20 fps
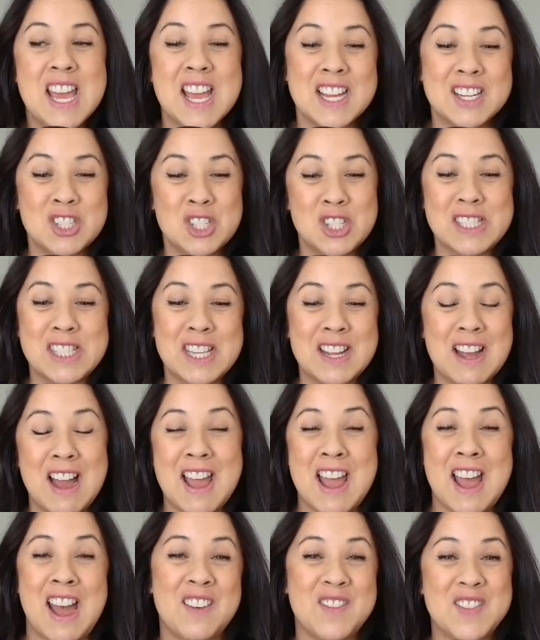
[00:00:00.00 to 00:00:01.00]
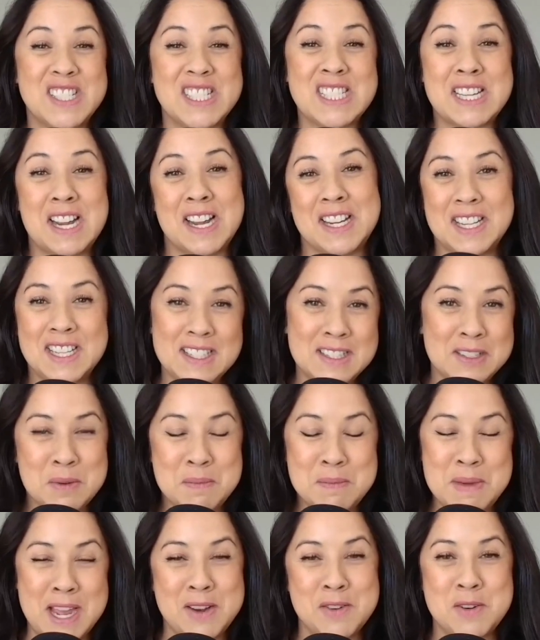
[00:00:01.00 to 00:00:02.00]
And she's like, I have this tiny little
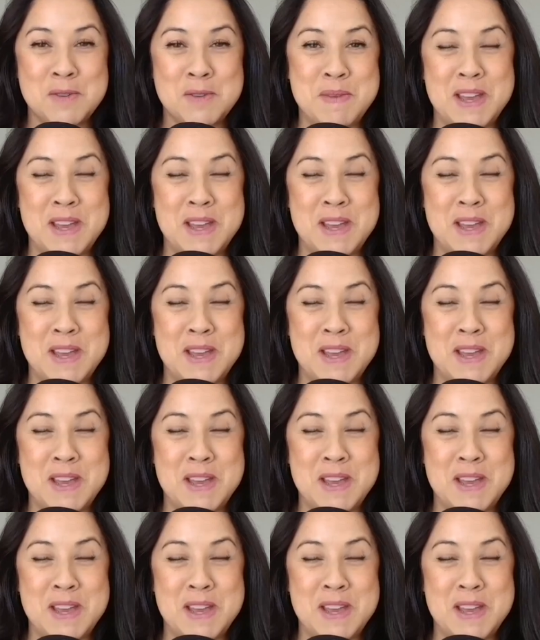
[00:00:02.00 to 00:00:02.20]
micro